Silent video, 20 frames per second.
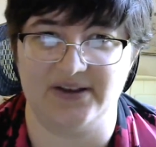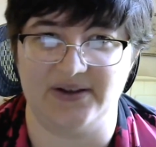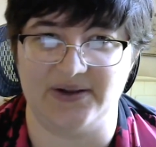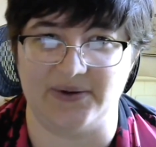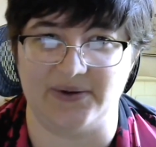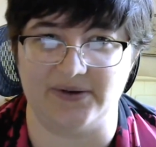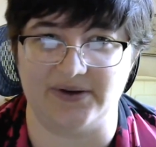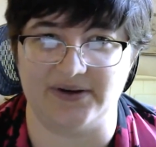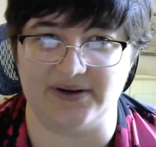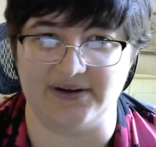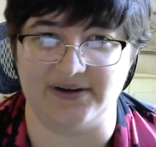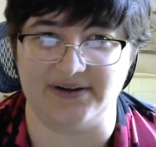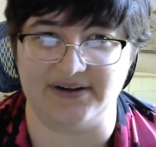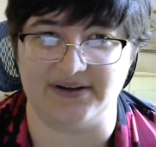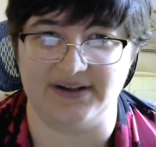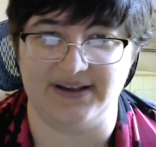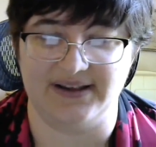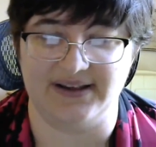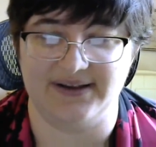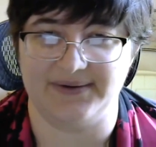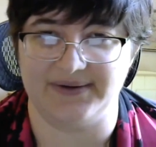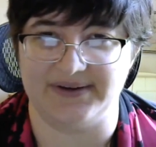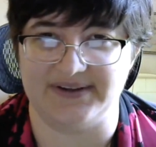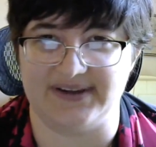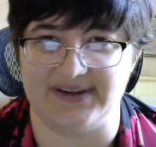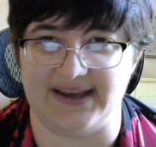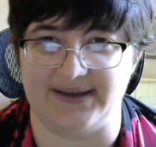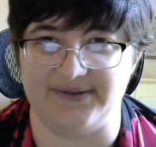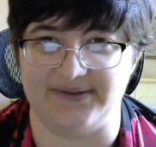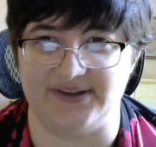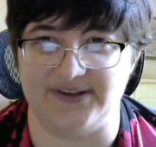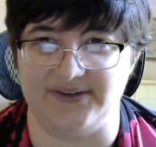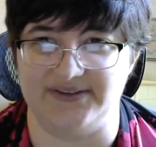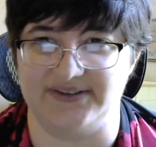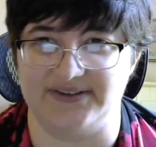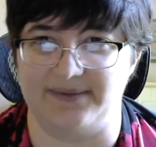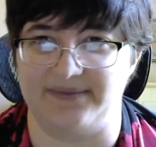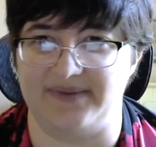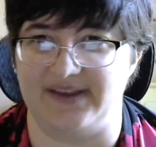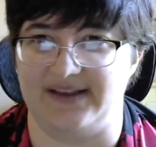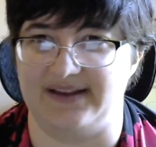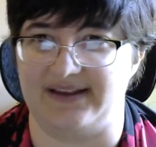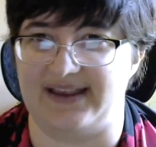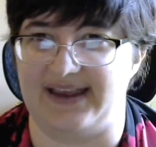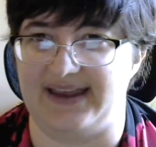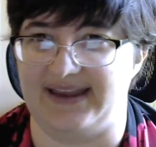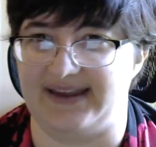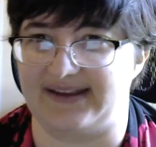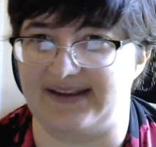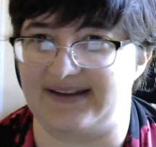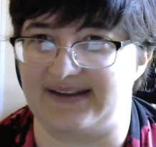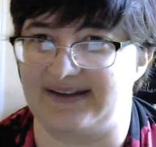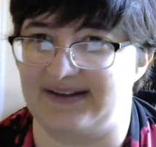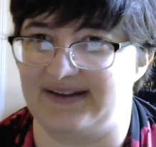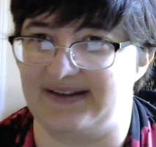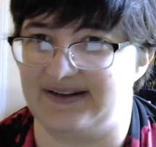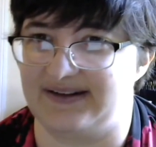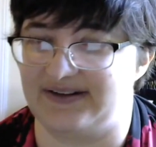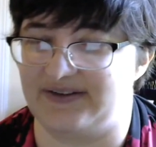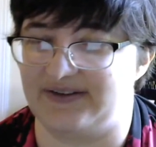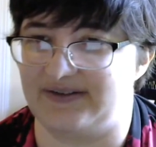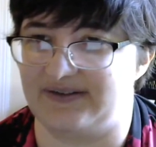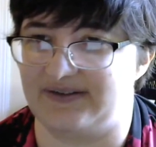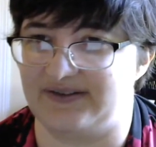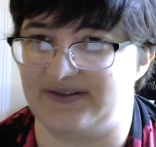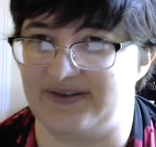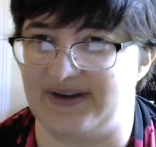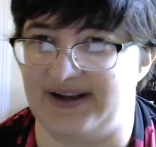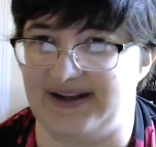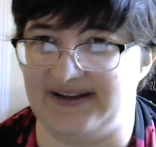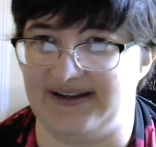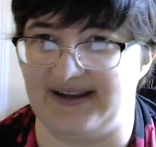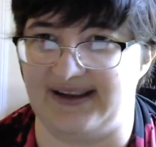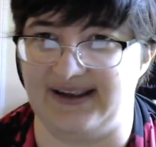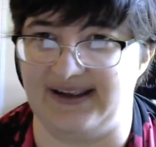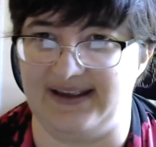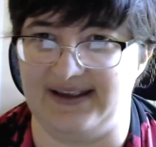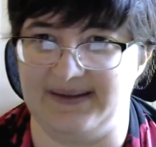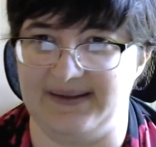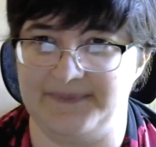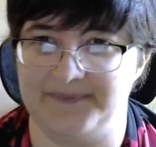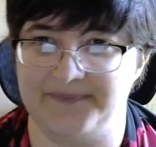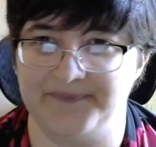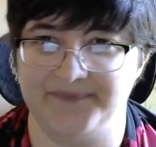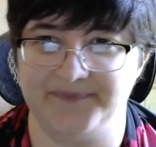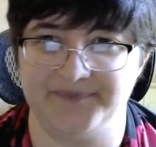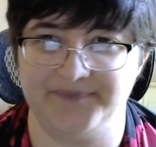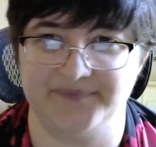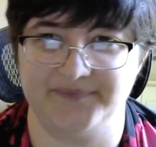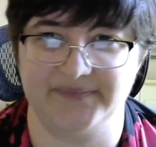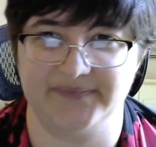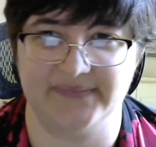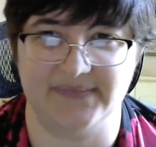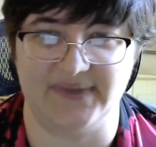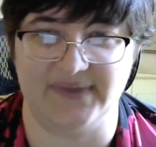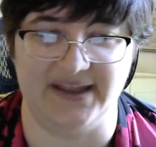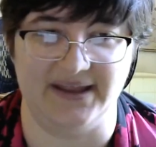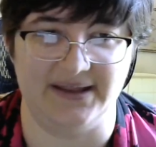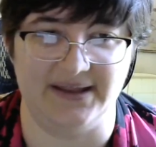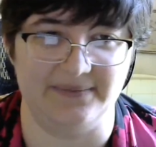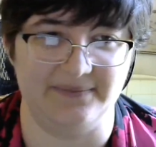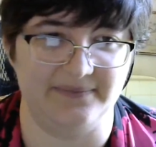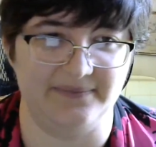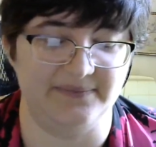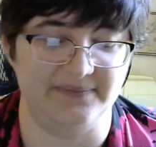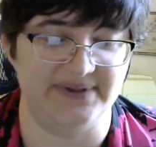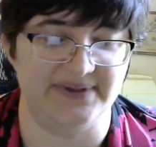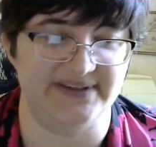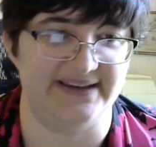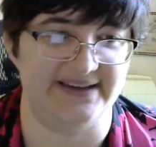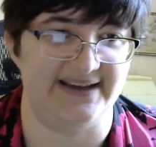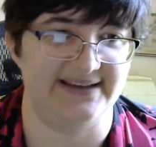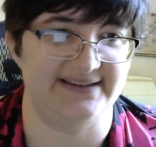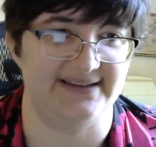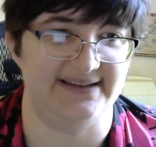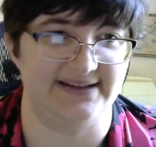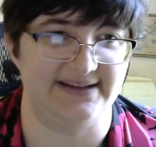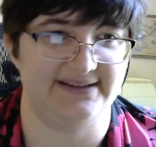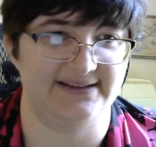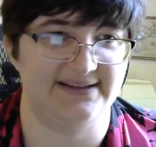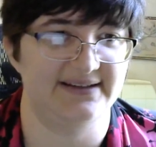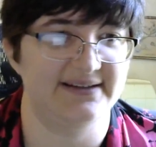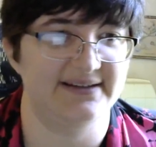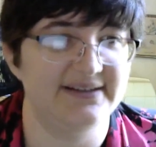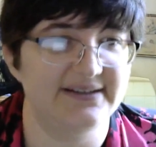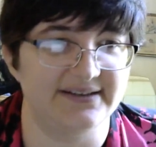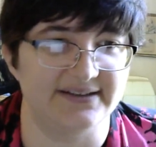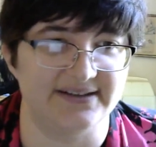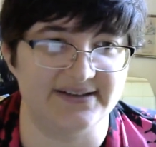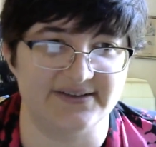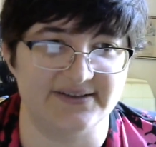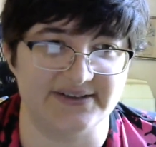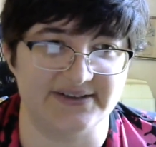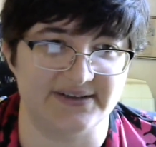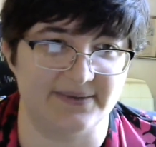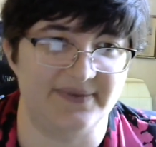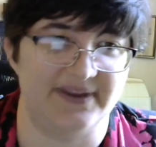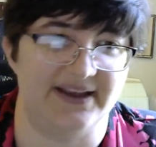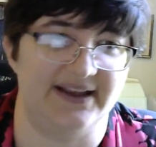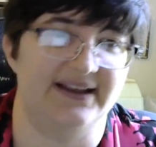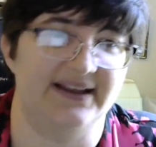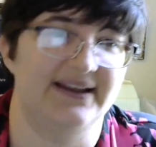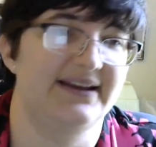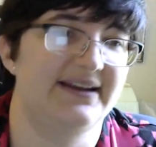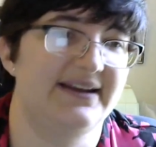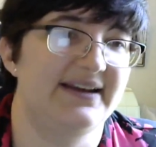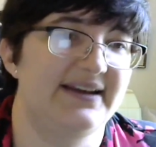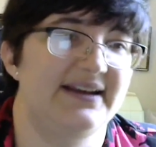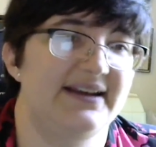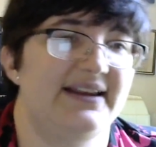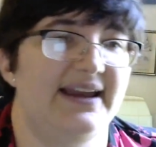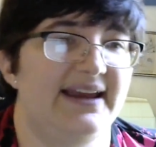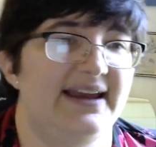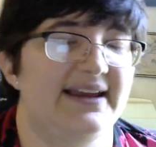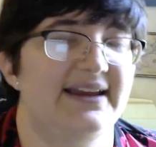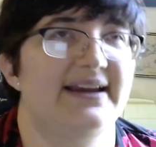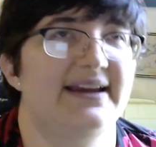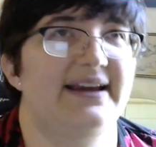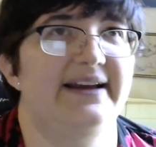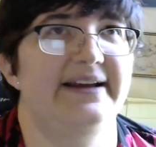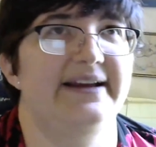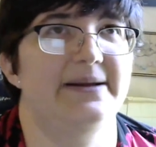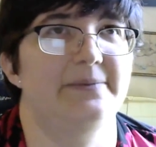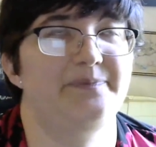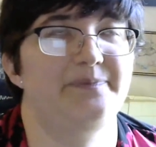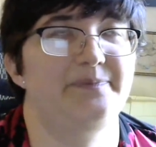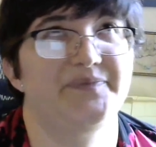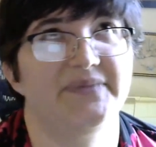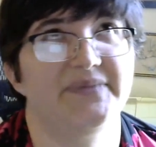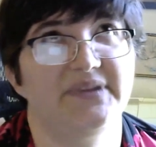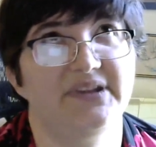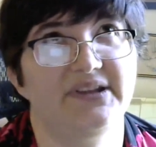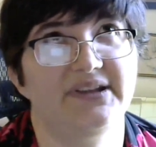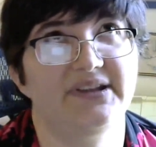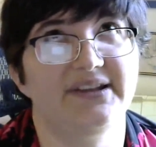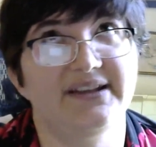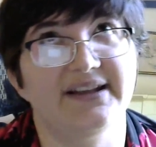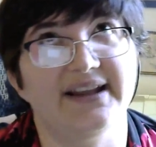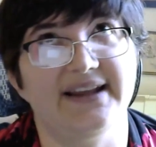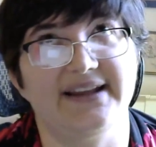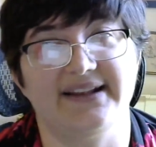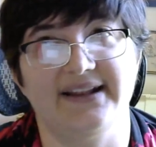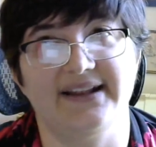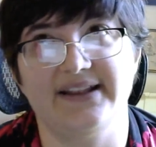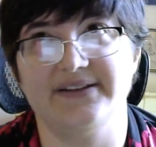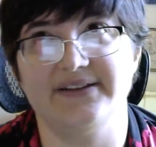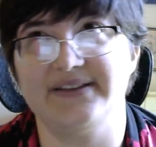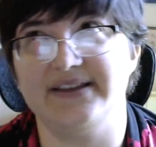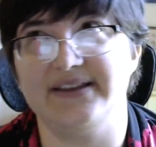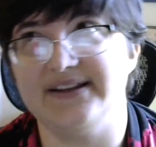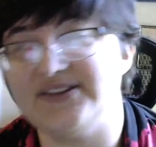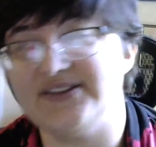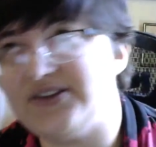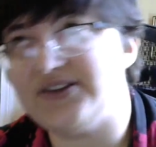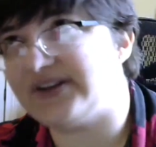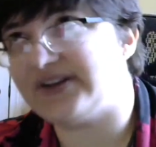or wouldn't have to do something like try to possess it or something like other things you